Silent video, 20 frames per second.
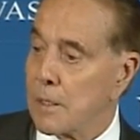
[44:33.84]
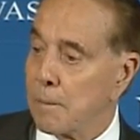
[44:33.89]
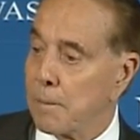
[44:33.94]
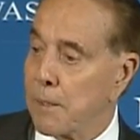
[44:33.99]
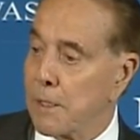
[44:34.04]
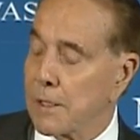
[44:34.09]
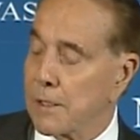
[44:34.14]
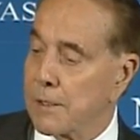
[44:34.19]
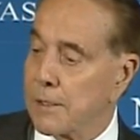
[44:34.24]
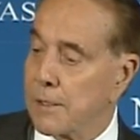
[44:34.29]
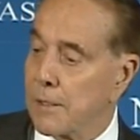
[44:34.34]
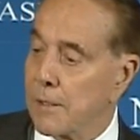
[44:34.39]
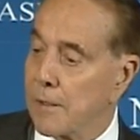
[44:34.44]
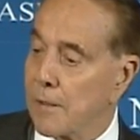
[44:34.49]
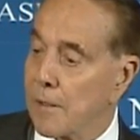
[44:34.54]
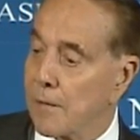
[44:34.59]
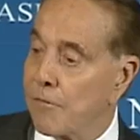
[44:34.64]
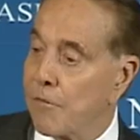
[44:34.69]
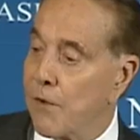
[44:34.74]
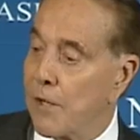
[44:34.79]
but
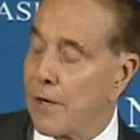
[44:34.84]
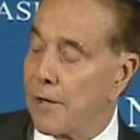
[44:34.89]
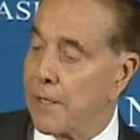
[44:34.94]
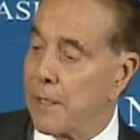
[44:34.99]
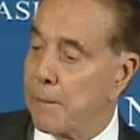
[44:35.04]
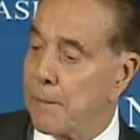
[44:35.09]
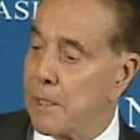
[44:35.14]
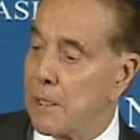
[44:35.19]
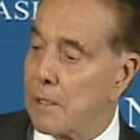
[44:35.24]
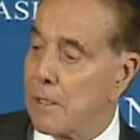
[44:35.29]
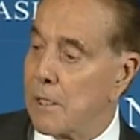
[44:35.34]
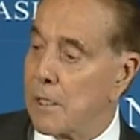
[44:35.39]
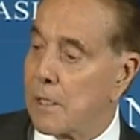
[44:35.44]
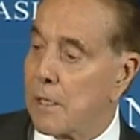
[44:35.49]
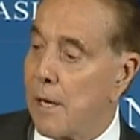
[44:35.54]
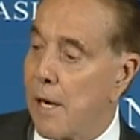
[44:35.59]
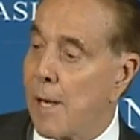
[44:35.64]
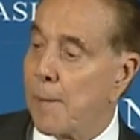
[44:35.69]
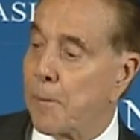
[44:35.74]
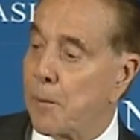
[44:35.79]
a fellow named Harry
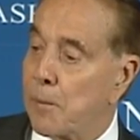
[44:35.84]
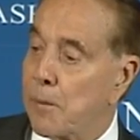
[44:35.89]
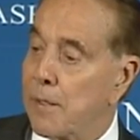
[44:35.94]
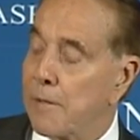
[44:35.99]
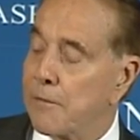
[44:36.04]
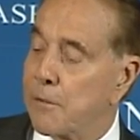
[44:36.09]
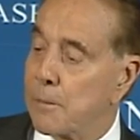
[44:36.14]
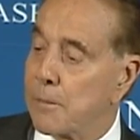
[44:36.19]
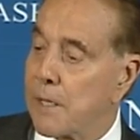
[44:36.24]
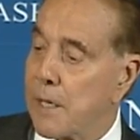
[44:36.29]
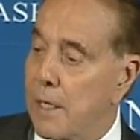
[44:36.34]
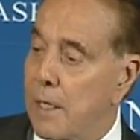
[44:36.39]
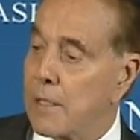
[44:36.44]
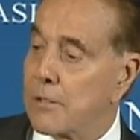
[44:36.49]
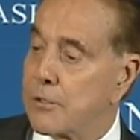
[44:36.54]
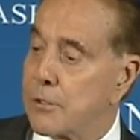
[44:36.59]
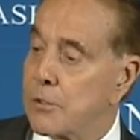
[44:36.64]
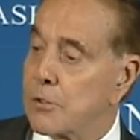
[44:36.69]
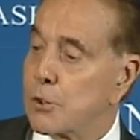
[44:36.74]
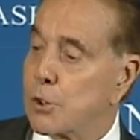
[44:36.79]
Calmery from
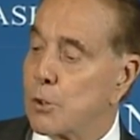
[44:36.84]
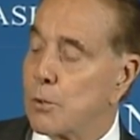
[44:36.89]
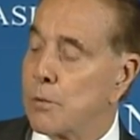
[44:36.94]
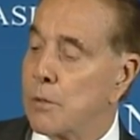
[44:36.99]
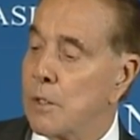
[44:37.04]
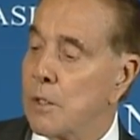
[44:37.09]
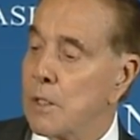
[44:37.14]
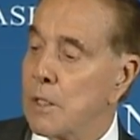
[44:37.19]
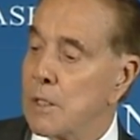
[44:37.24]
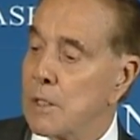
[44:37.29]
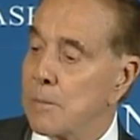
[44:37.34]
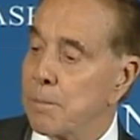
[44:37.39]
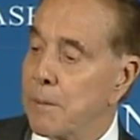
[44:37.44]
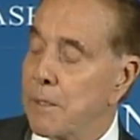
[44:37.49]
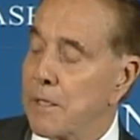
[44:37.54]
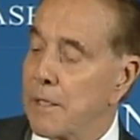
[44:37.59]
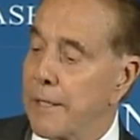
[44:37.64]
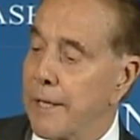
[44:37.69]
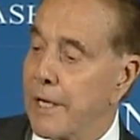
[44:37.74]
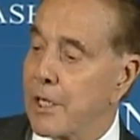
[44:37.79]
Kansas, who had
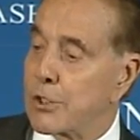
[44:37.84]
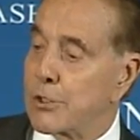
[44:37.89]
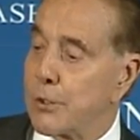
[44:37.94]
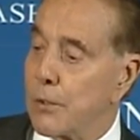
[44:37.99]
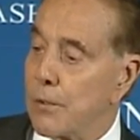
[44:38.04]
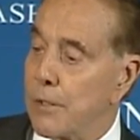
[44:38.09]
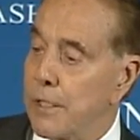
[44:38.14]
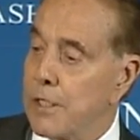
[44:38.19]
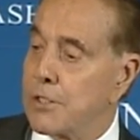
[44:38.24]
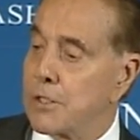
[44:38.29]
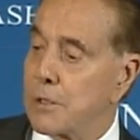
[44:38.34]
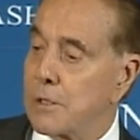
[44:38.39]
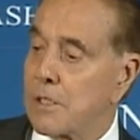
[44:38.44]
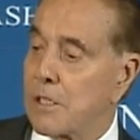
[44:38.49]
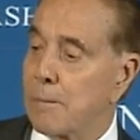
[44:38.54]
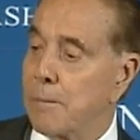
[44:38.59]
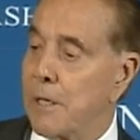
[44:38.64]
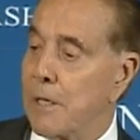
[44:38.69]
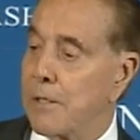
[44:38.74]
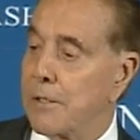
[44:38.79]
been the National Legion
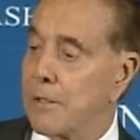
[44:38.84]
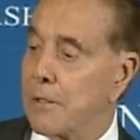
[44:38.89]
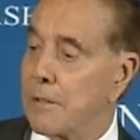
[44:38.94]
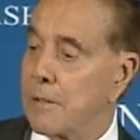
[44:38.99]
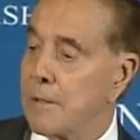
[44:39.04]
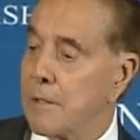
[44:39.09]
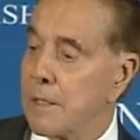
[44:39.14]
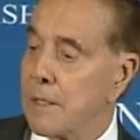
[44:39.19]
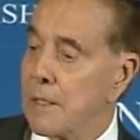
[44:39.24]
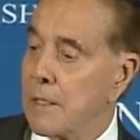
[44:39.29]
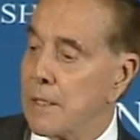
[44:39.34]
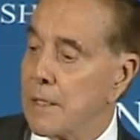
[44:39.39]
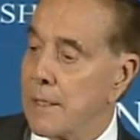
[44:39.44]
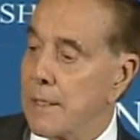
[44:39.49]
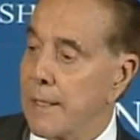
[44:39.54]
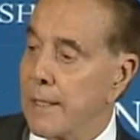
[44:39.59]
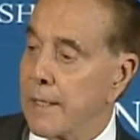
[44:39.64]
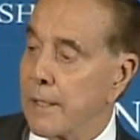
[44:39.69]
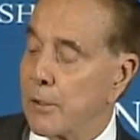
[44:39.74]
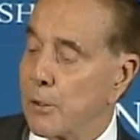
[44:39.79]
commander,
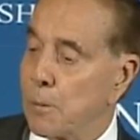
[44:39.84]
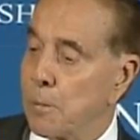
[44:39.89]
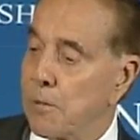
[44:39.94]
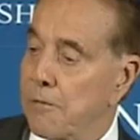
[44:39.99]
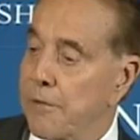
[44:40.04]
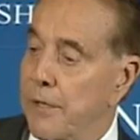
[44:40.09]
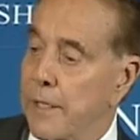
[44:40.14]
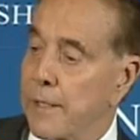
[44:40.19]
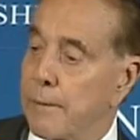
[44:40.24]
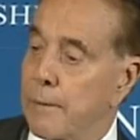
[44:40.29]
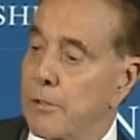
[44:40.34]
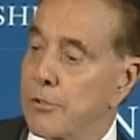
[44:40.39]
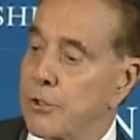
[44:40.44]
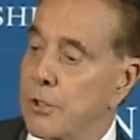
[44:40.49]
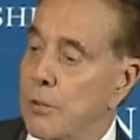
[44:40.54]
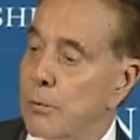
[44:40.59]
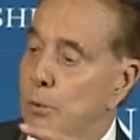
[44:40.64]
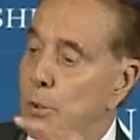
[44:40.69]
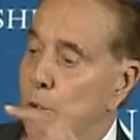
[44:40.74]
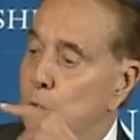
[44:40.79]
and a group of veterans
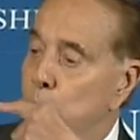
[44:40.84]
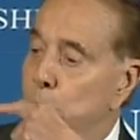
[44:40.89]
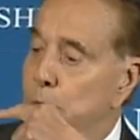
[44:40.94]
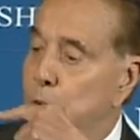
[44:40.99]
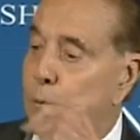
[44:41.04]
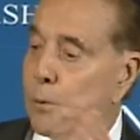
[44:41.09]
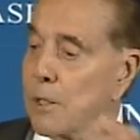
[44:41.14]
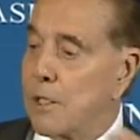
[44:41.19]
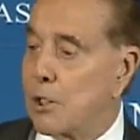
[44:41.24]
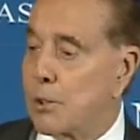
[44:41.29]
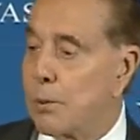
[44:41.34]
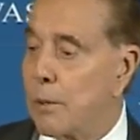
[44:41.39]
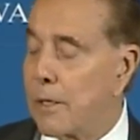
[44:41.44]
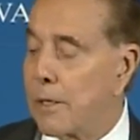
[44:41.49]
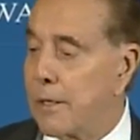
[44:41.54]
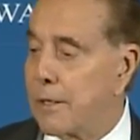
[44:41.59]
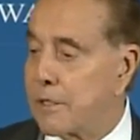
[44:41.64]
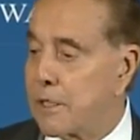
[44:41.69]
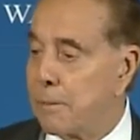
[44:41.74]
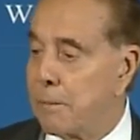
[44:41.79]
in room
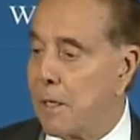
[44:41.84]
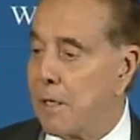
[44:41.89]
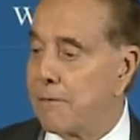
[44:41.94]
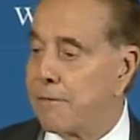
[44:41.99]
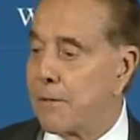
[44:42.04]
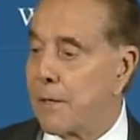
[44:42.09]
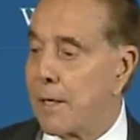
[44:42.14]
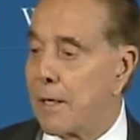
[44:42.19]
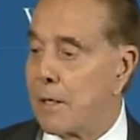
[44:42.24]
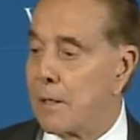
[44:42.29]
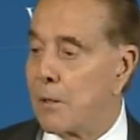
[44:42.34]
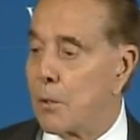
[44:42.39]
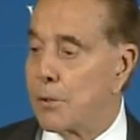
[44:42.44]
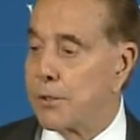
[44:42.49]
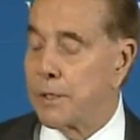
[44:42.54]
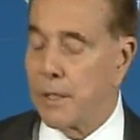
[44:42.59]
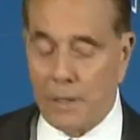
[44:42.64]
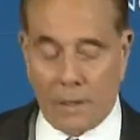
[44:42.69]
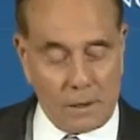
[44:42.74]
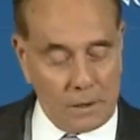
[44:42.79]
320 at the Mayflower
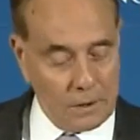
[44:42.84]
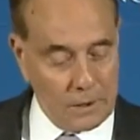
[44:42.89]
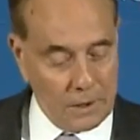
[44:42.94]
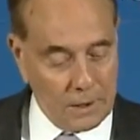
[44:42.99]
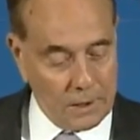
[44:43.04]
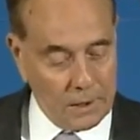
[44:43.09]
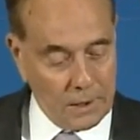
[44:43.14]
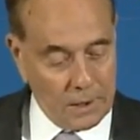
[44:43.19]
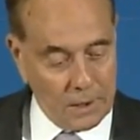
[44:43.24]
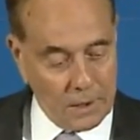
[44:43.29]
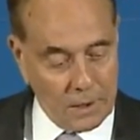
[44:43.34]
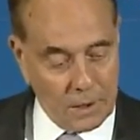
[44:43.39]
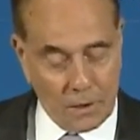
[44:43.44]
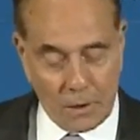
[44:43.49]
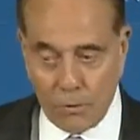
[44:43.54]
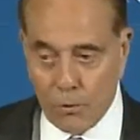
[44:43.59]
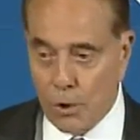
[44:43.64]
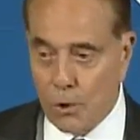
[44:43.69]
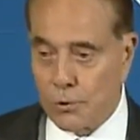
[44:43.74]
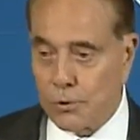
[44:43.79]
Hotel,
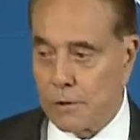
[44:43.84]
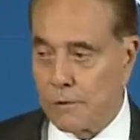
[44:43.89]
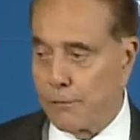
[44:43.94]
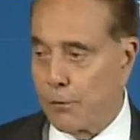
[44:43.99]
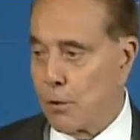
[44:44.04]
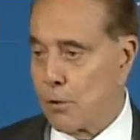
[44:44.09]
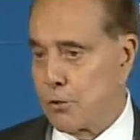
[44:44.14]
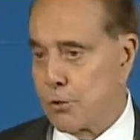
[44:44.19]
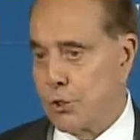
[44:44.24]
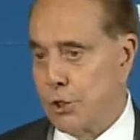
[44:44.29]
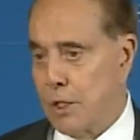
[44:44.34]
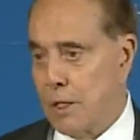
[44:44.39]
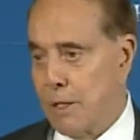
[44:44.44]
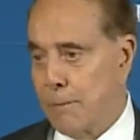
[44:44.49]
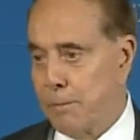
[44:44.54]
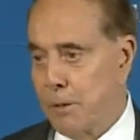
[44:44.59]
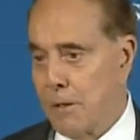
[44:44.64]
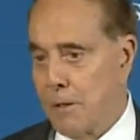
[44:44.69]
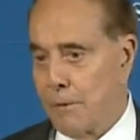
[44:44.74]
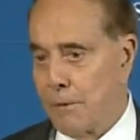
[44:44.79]
wrote the first
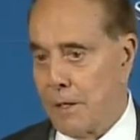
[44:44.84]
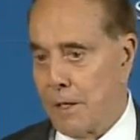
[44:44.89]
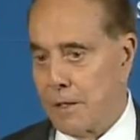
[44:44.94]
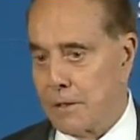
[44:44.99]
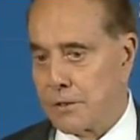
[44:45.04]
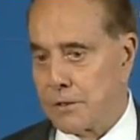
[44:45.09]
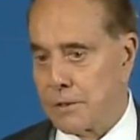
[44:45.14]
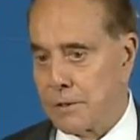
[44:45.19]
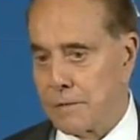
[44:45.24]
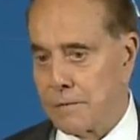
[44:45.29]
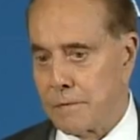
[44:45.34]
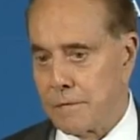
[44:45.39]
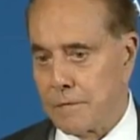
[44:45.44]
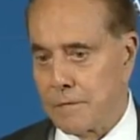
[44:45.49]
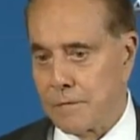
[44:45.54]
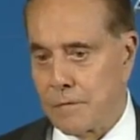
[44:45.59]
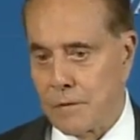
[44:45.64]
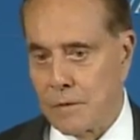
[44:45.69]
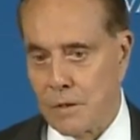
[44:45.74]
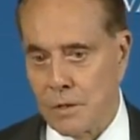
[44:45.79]
GI Bill of Rights.
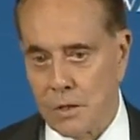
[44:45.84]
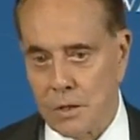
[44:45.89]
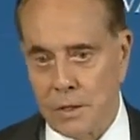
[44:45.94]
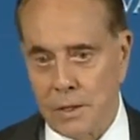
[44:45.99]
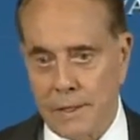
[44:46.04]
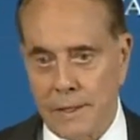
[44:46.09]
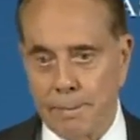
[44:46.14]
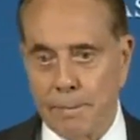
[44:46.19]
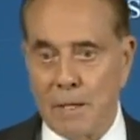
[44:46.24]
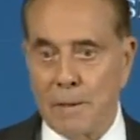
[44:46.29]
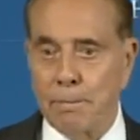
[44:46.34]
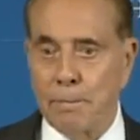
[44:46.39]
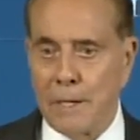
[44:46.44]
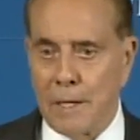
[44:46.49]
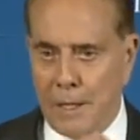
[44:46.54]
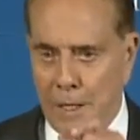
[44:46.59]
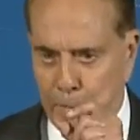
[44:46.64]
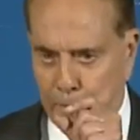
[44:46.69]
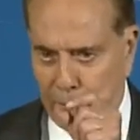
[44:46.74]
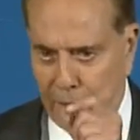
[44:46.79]
But it
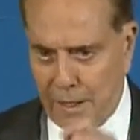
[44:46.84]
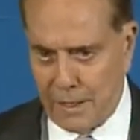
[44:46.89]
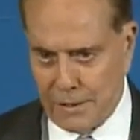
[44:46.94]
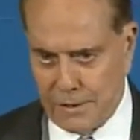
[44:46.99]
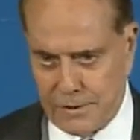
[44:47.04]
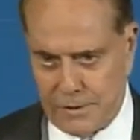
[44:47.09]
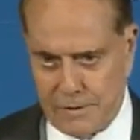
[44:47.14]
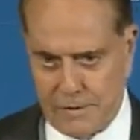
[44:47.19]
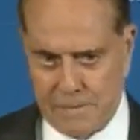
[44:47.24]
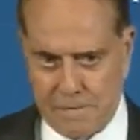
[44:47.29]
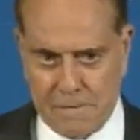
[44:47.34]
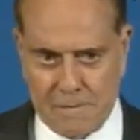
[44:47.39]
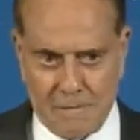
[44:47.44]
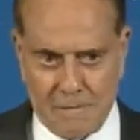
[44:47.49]
barely passed.